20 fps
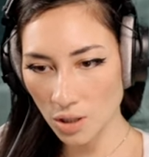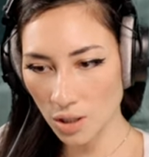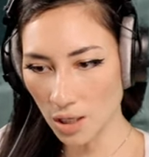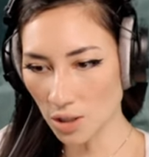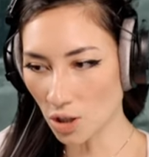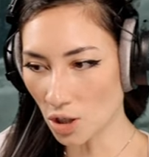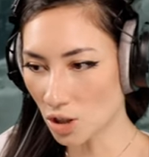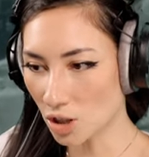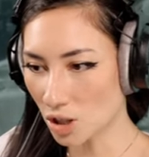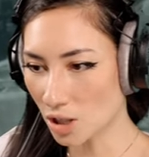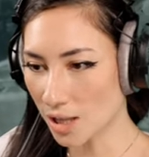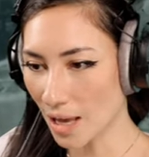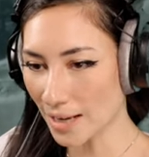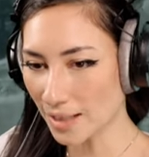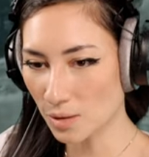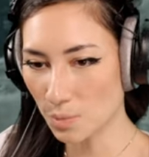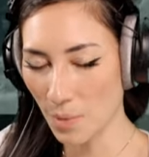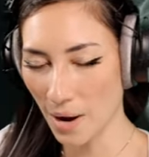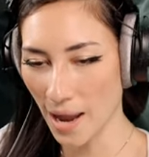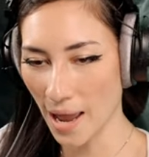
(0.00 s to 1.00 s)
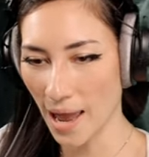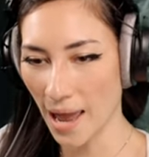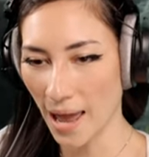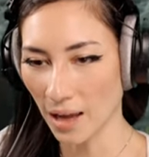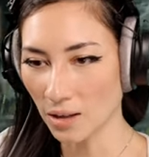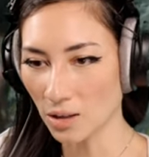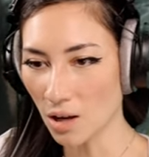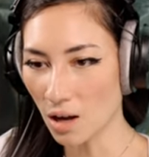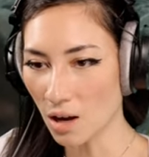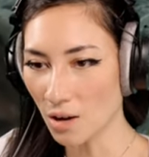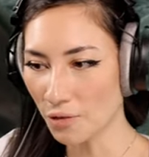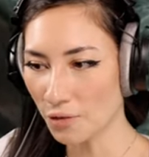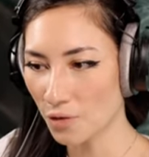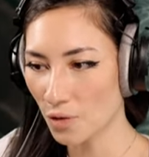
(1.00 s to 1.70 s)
he just slice my hand off?